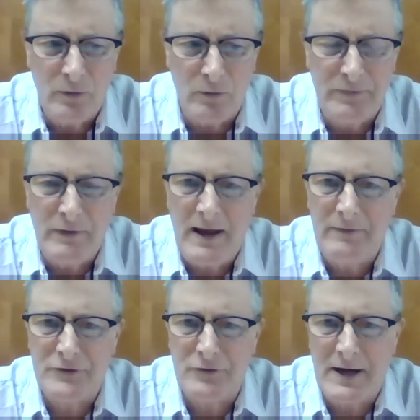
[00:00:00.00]
or if you have
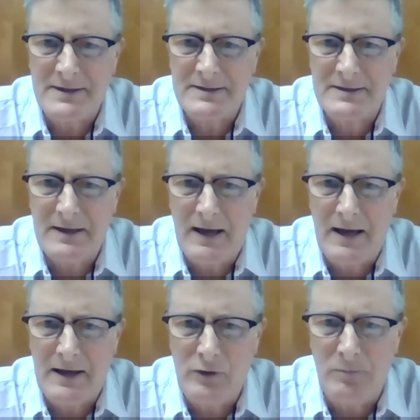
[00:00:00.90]
a trust,
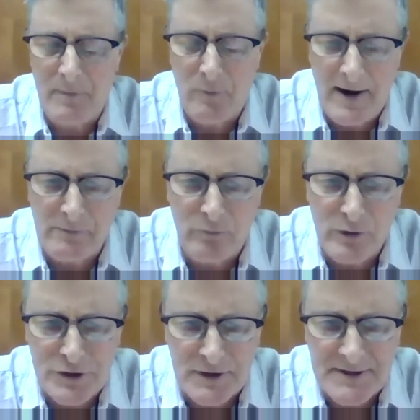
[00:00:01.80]
your memorandum of
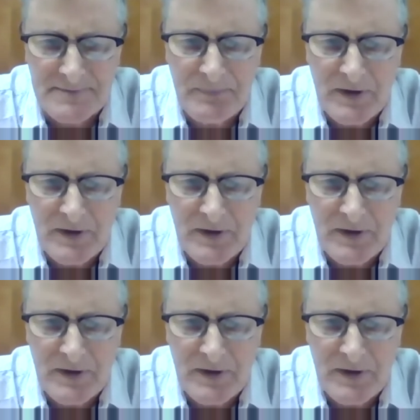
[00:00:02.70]
wishes.